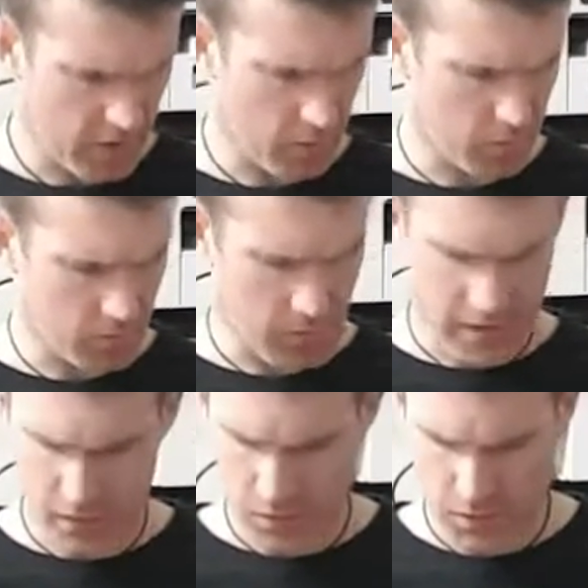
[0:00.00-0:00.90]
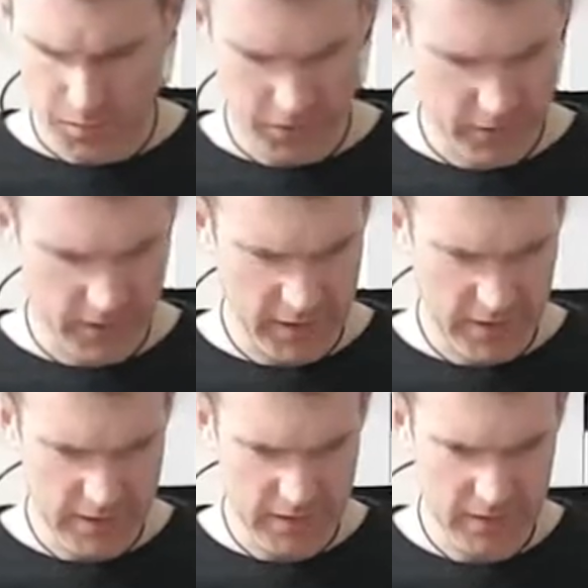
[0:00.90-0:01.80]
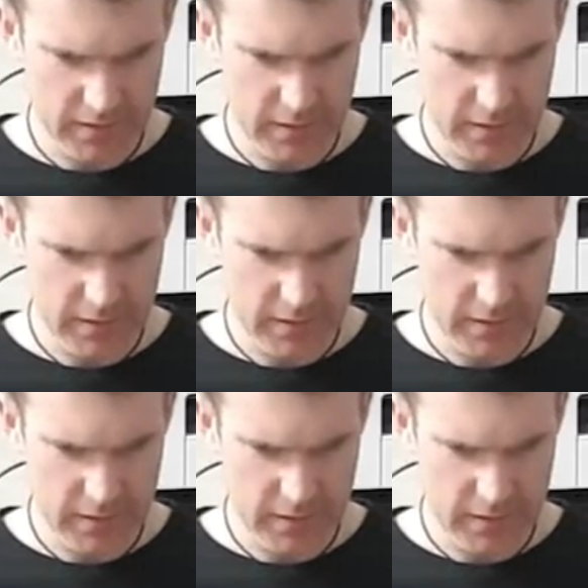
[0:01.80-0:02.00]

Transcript: I want to put things.